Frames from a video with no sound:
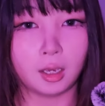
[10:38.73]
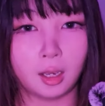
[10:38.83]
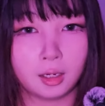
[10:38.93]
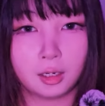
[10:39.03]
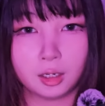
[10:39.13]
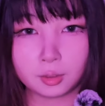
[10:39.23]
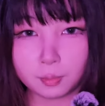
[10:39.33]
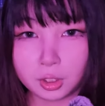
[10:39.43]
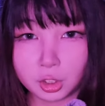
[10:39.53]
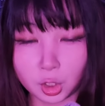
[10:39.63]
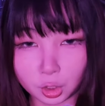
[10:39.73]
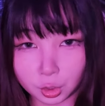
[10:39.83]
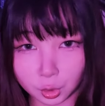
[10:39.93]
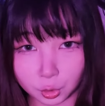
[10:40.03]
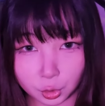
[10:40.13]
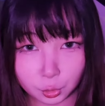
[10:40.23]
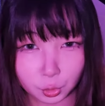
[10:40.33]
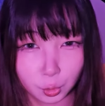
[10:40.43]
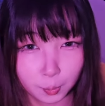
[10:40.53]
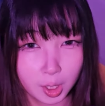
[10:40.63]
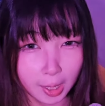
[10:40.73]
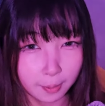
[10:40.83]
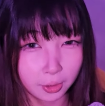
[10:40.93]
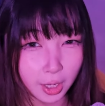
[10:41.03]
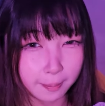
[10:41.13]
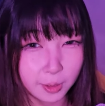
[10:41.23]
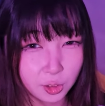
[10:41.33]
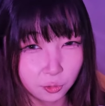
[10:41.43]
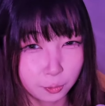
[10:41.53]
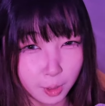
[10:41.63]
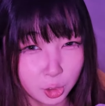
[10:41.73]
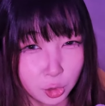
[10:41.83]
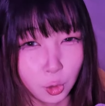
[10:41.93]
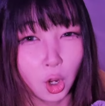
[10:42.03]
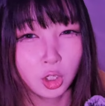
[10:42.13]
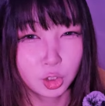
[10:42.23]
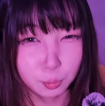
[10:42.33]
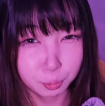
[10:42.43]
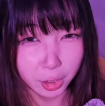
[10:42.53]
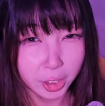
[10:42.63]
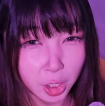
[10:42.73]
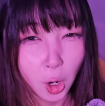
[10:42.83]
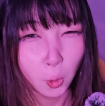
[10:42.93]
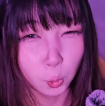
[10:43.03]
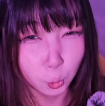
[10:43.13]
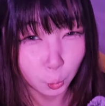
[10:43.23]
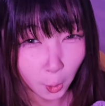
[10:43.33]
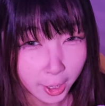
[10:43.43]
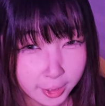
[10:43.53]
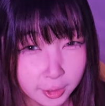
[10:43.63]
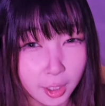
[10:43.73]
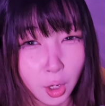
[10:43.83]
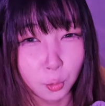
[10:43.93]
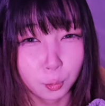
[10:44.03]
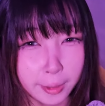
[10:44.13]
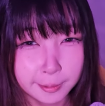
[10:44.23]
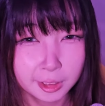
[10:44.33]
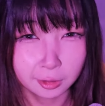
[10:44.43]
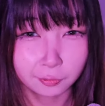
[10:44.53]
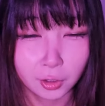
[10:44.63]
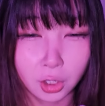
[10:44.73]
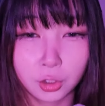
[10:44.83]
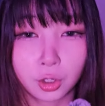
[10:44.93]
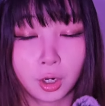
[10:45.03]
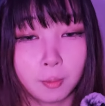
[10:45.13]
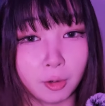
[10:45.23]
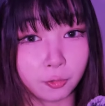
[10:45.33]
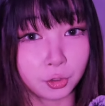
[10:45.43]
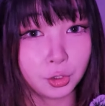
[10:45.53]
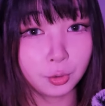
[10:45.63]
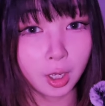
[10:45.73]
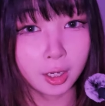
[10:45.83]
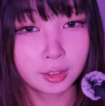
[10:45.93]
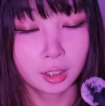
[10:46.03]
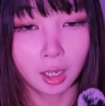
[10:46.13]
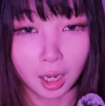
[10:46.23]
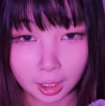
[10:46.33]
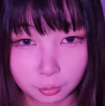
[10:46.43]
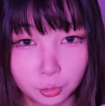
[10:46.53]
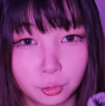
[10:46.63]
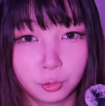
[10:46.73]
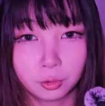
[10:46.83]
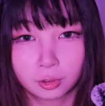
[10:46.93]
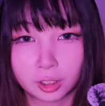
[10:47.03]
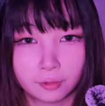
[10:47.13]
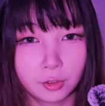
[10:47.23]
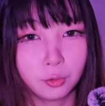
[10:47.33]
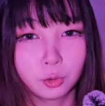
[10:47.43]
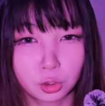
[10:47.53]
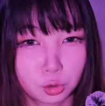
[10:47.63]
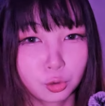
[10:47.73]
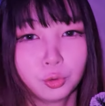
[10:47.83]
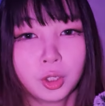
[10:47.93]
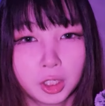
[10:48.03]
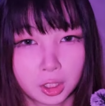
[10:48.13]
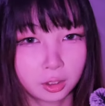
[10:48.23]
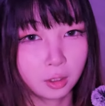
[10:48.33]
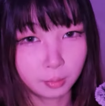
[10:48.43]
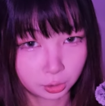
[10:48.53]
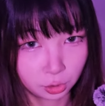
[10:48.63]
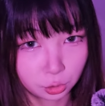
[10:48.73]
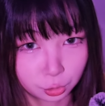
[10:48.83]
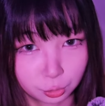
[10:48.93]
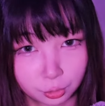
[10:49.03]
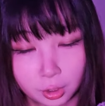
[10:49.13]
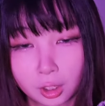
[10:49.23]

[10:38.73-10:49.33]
Editing me here. You know me, I'm on that misinformation spreading grind set, reps till failure. But for you guys, I will give you the truth and nothing but the truth.